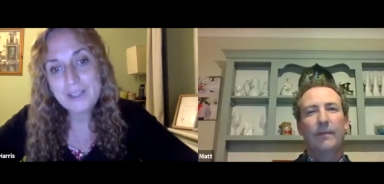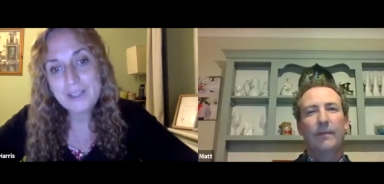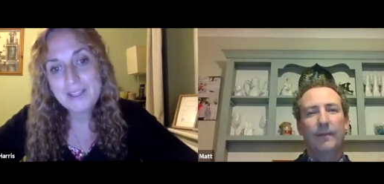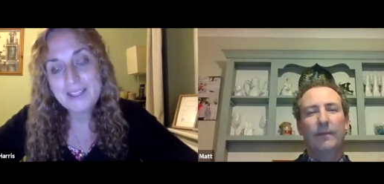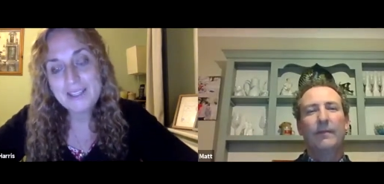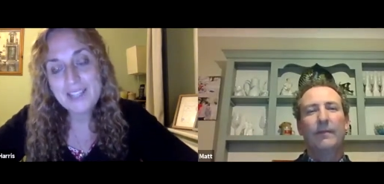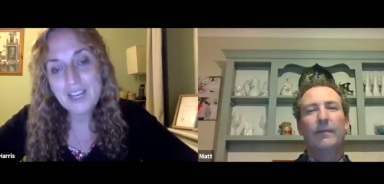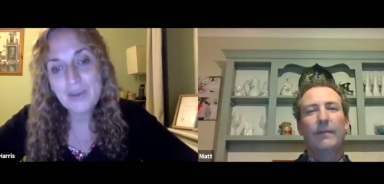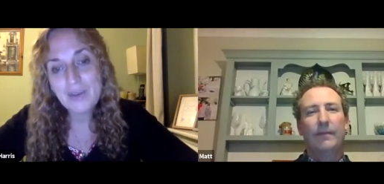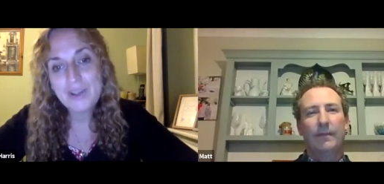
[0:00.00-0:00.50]

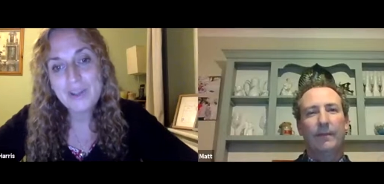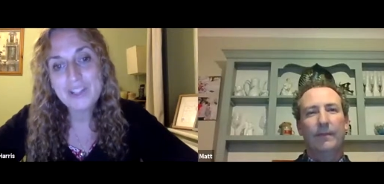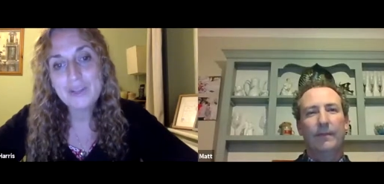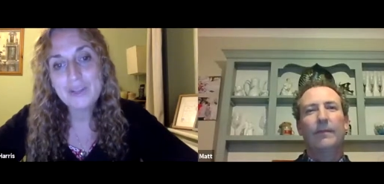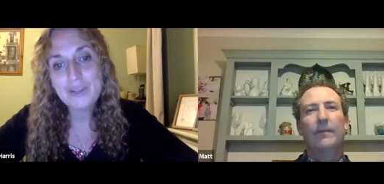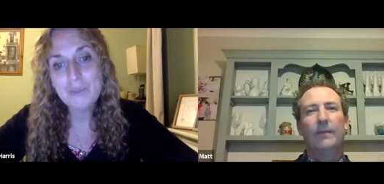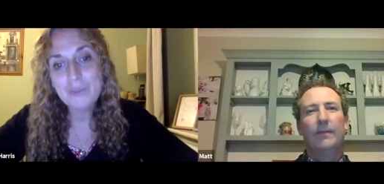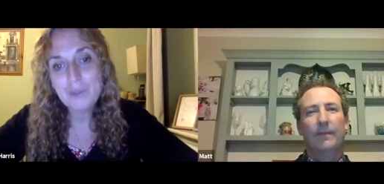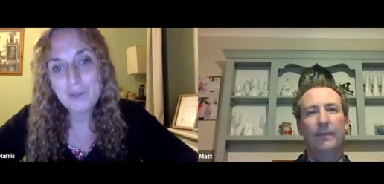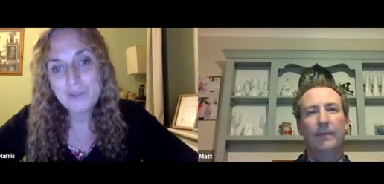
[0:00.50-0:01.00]
Speaker 1: hearing to
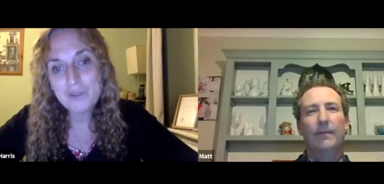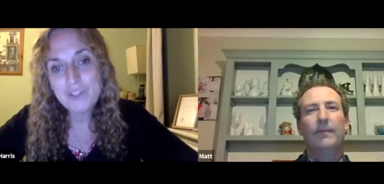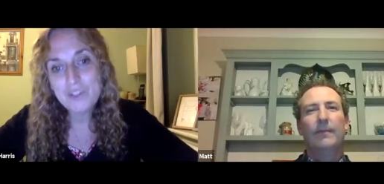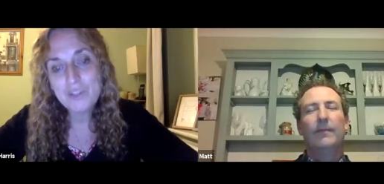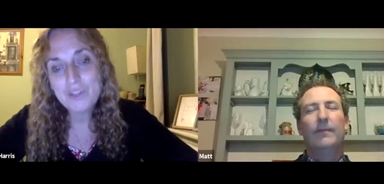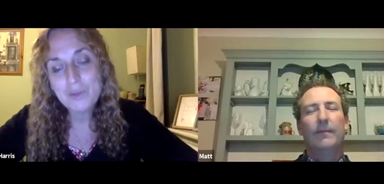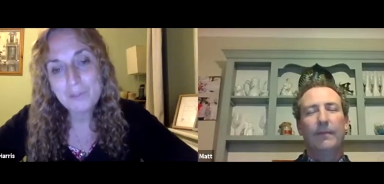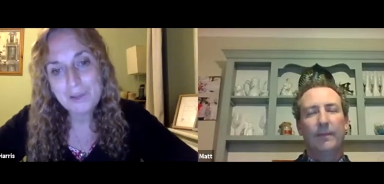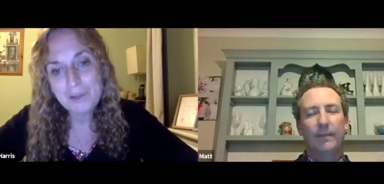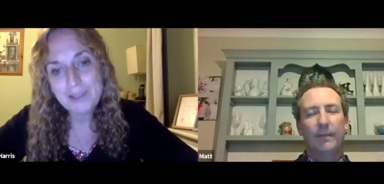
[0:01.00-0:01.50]
move into a
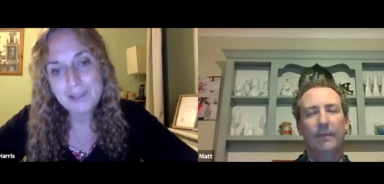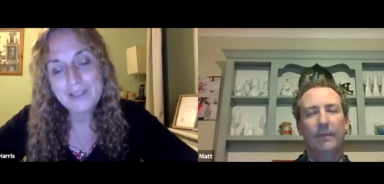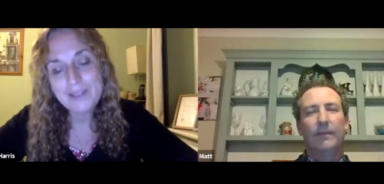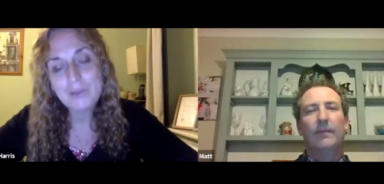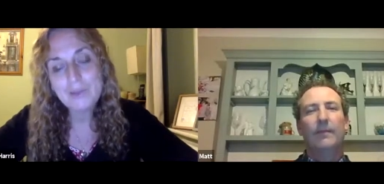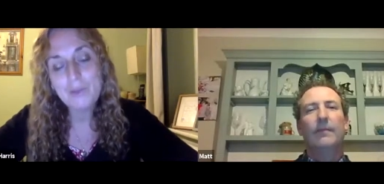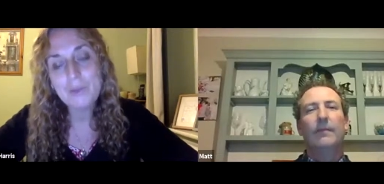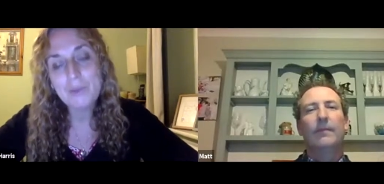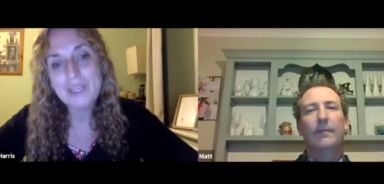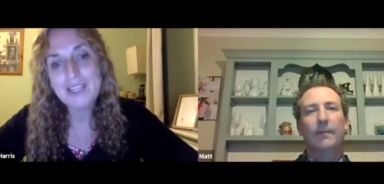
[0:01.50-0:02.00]
place where
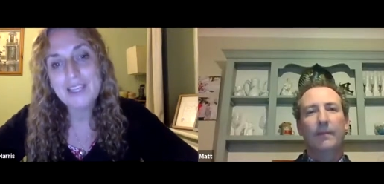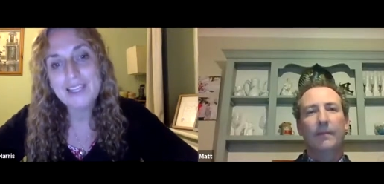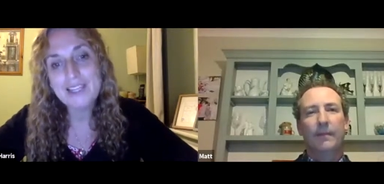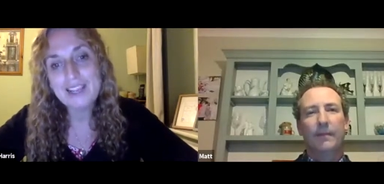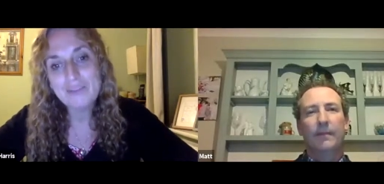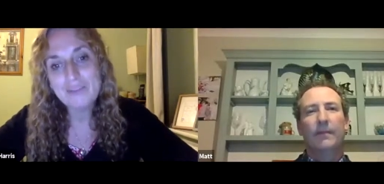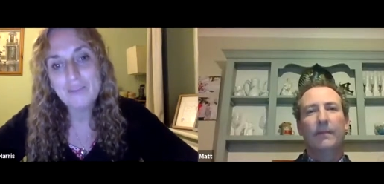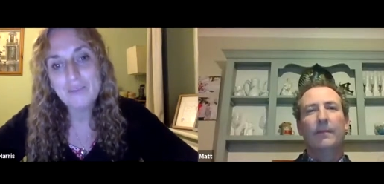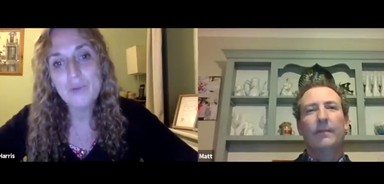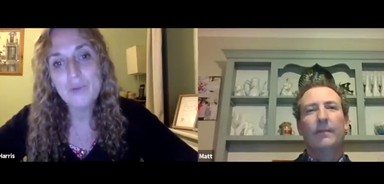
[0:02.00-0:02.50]
we can have
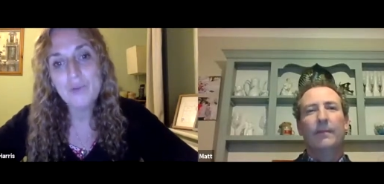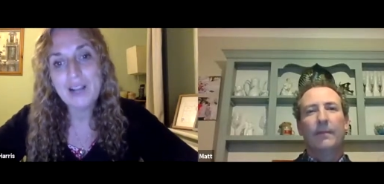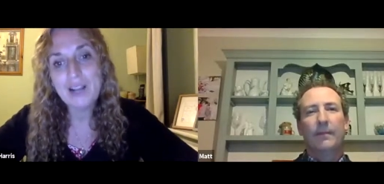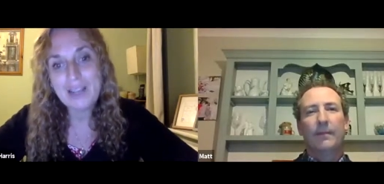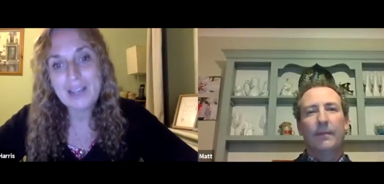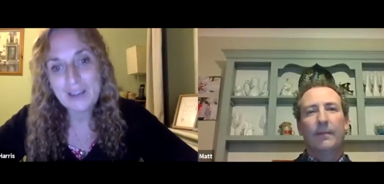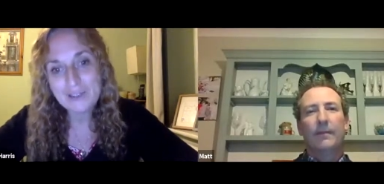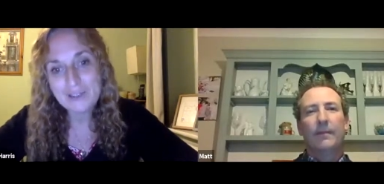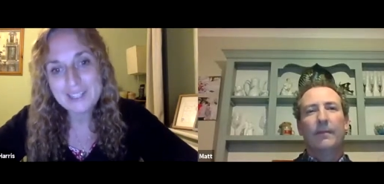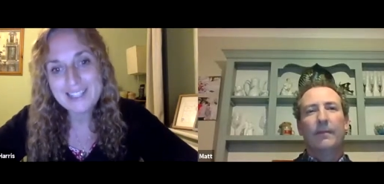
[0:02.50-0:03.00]
more
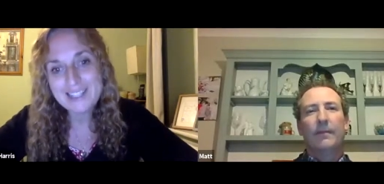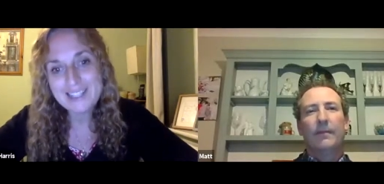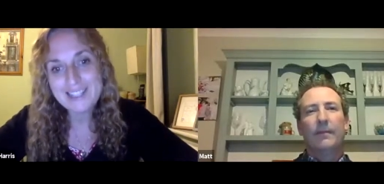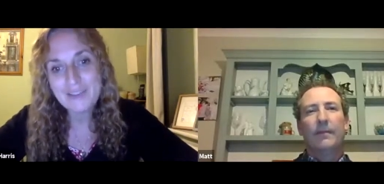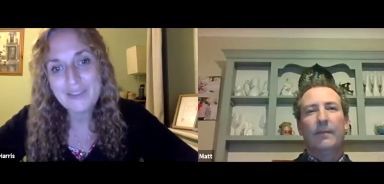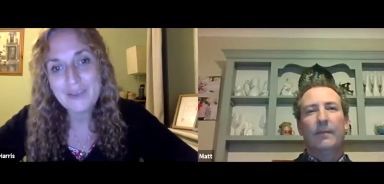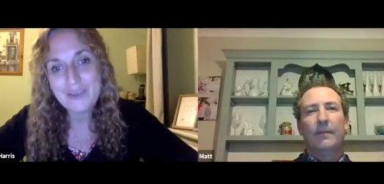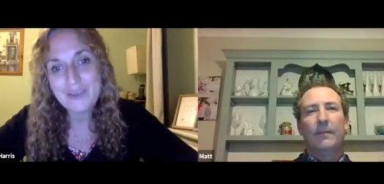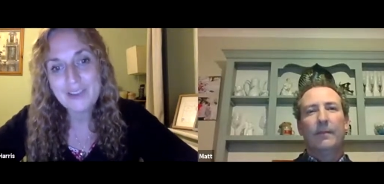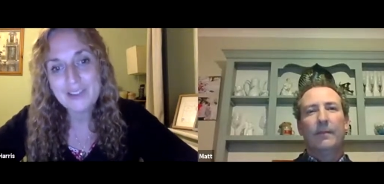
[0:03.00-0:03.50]
clarity
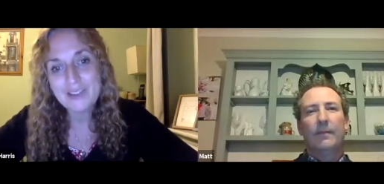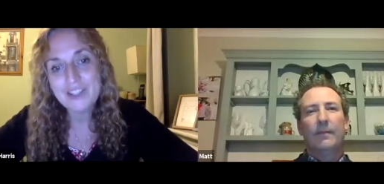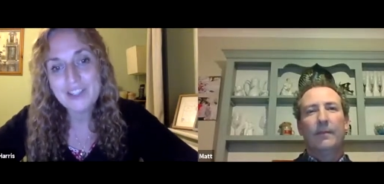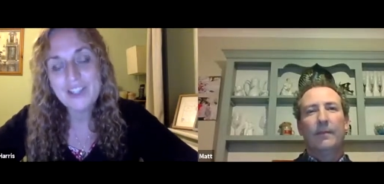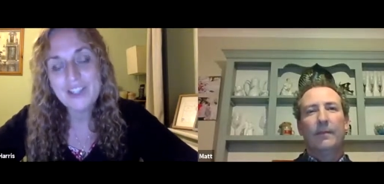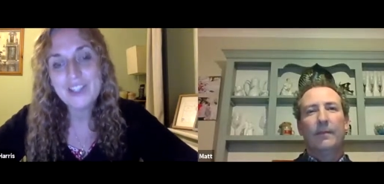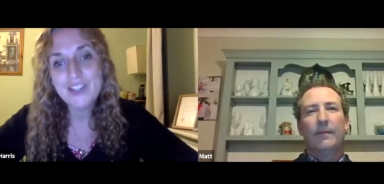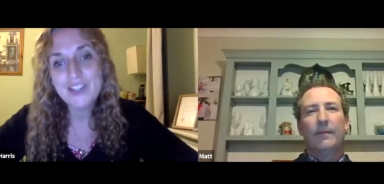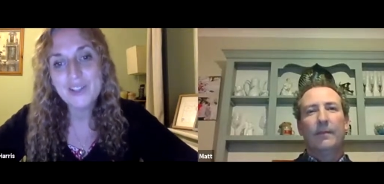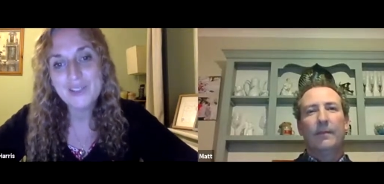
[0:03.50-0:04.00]
around
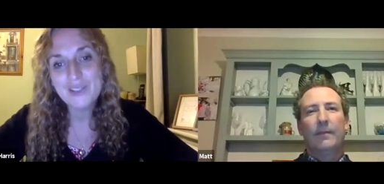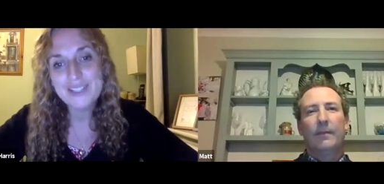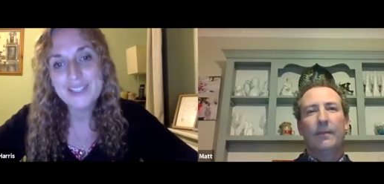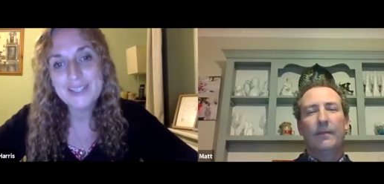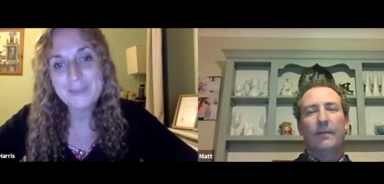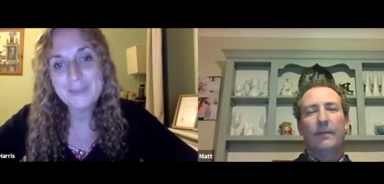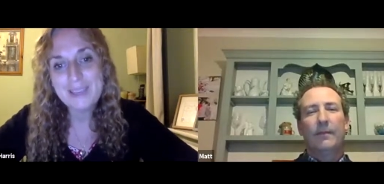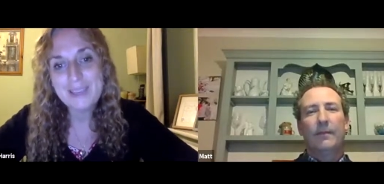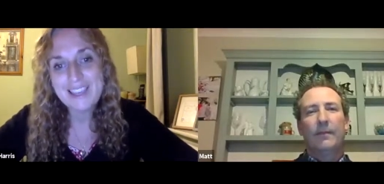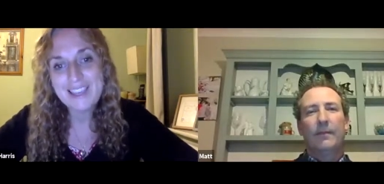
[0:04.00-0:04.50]
god
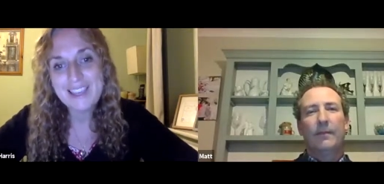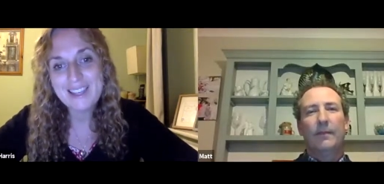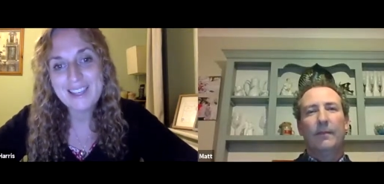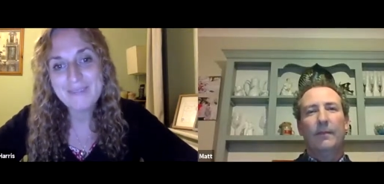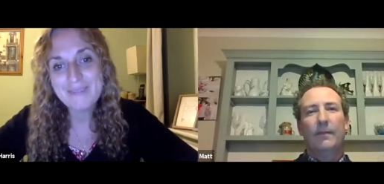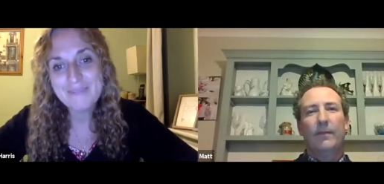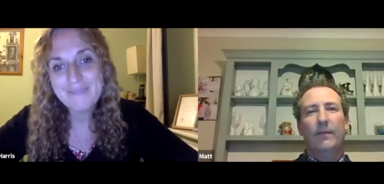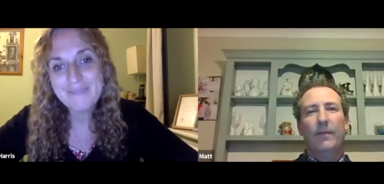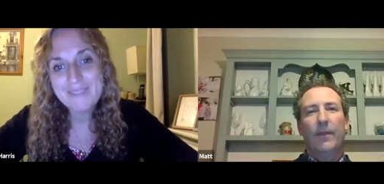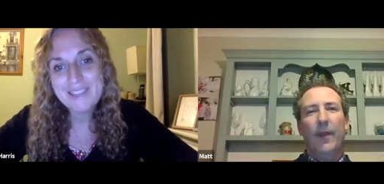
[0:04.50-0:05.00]
speaking
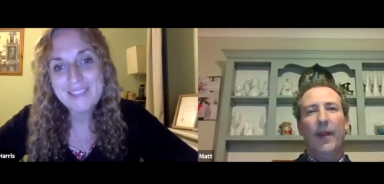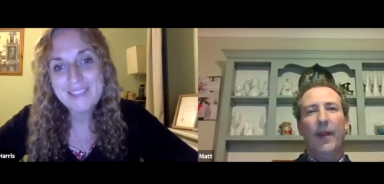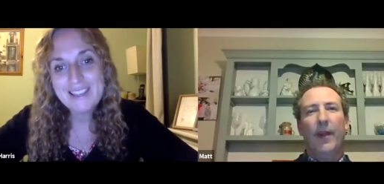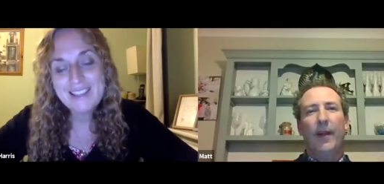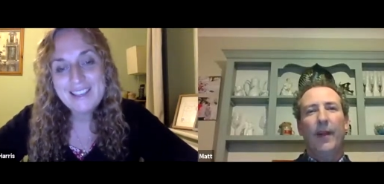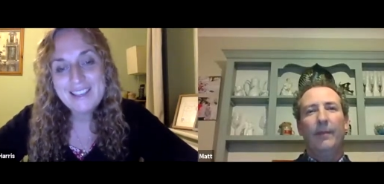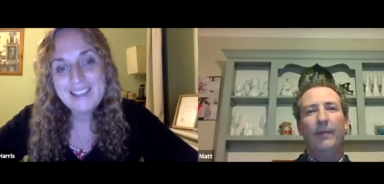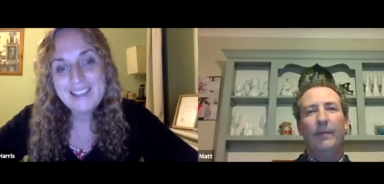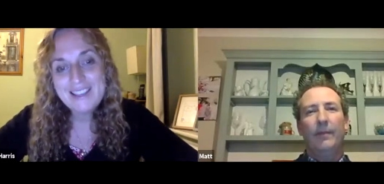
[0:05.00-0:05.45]
yeah.